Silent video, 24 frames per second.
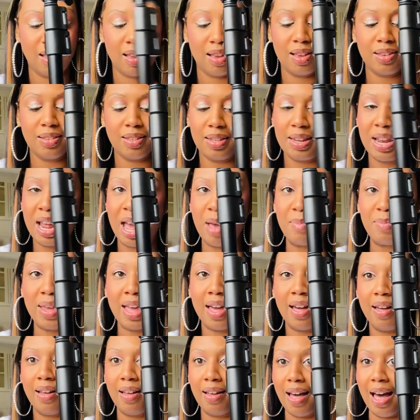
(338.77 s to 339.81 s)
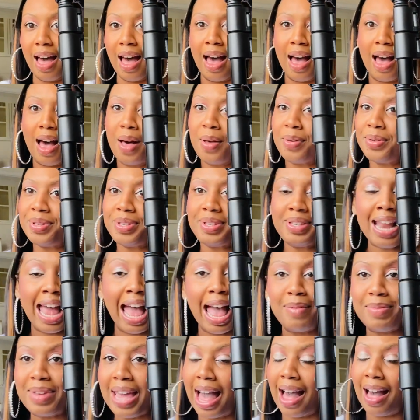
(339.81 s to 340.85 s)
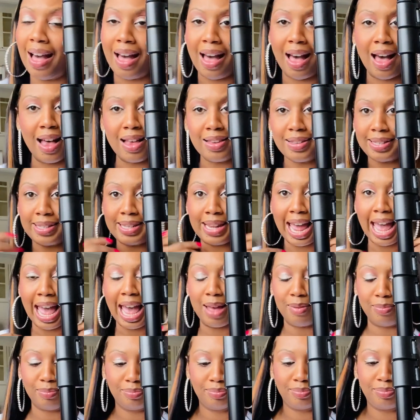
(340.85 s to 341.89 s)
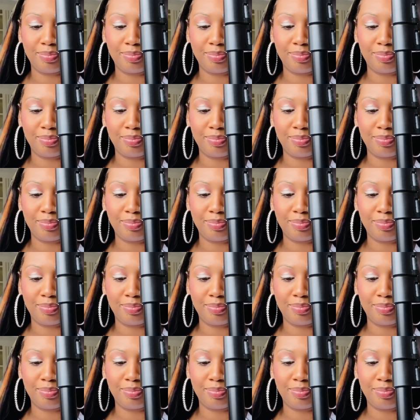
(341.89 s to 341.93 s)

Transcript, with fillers: I'll snap, y'all. I'll snap, y'all. I'll snap.